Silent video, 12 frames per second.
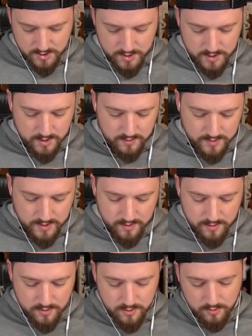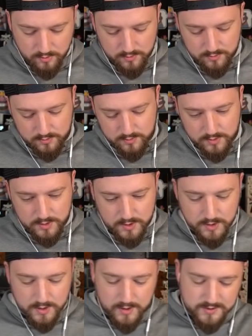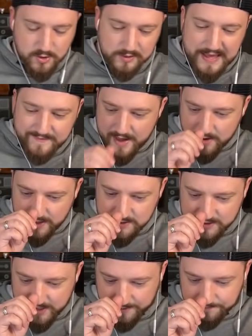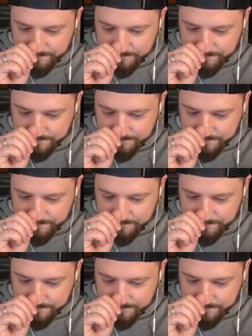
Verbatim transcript: Oh, no. Let's go Lava Hound into that.